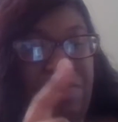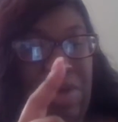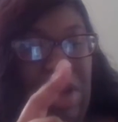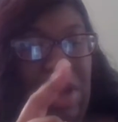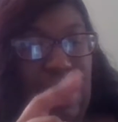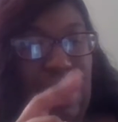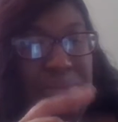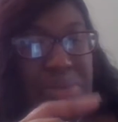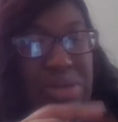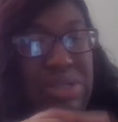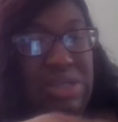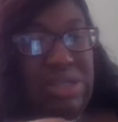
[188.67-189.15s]

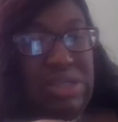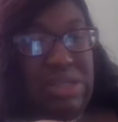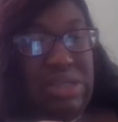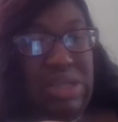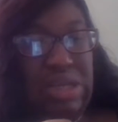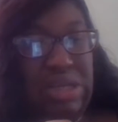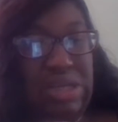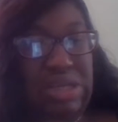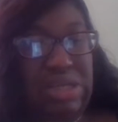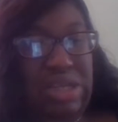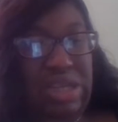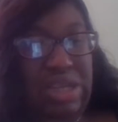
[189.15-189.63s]
Fabulous
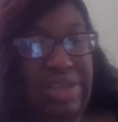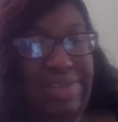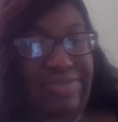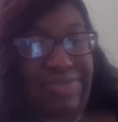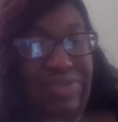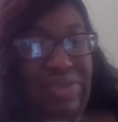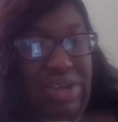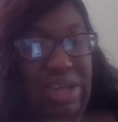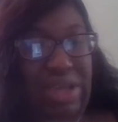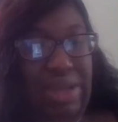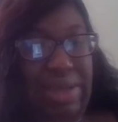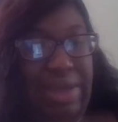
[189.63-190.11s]

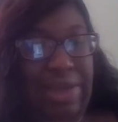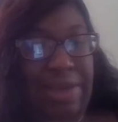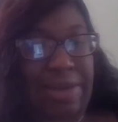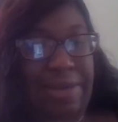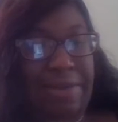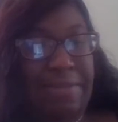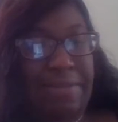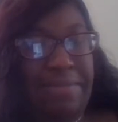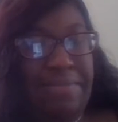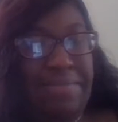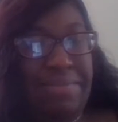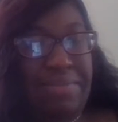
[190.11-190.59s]
CTV.
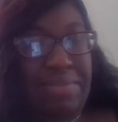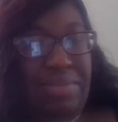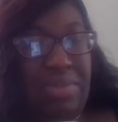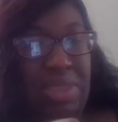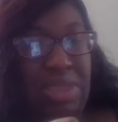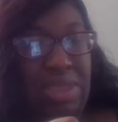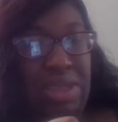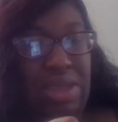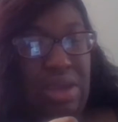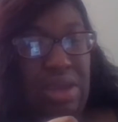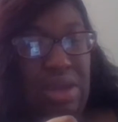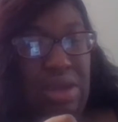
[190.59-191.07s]

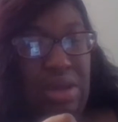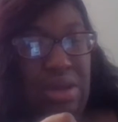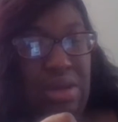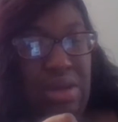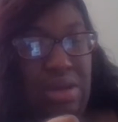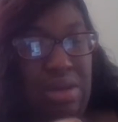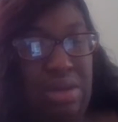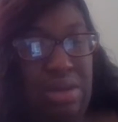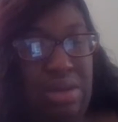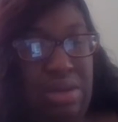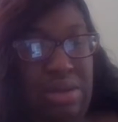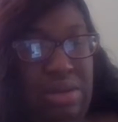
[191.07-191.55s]
I
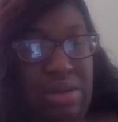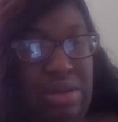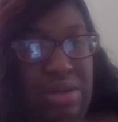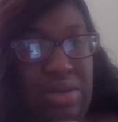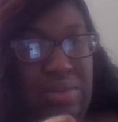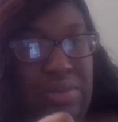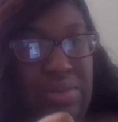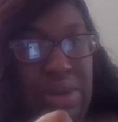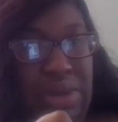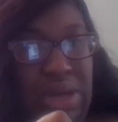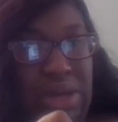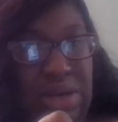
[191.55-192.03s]

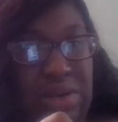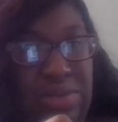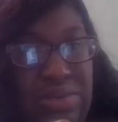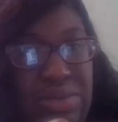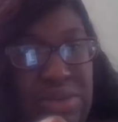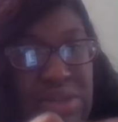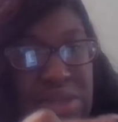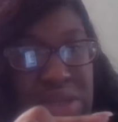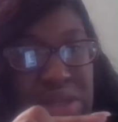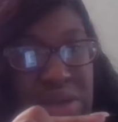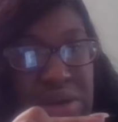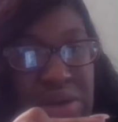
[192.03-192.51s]
don't
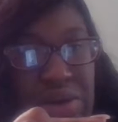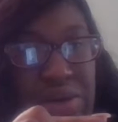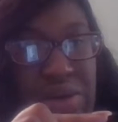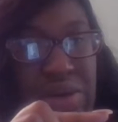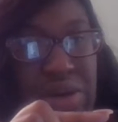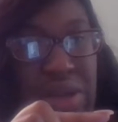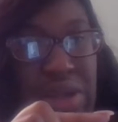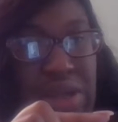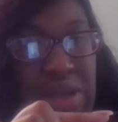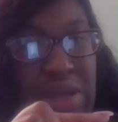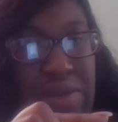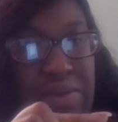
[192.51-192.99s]
see her
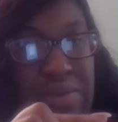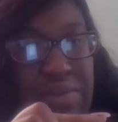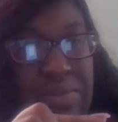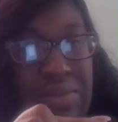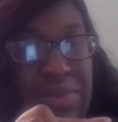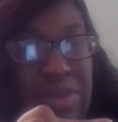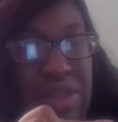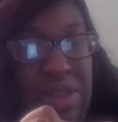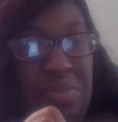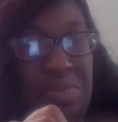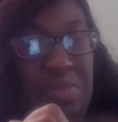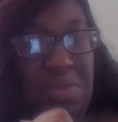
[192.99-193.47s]
name.
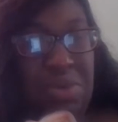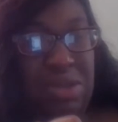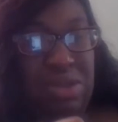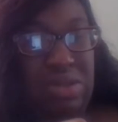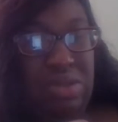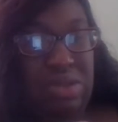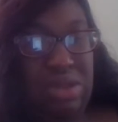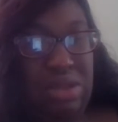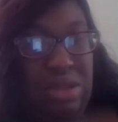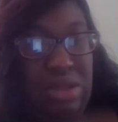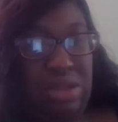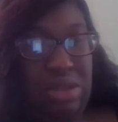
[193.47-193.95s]
Let me
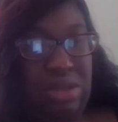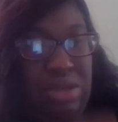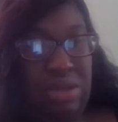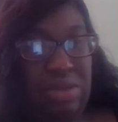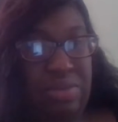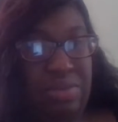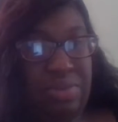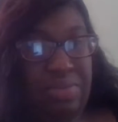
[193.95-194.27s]
see.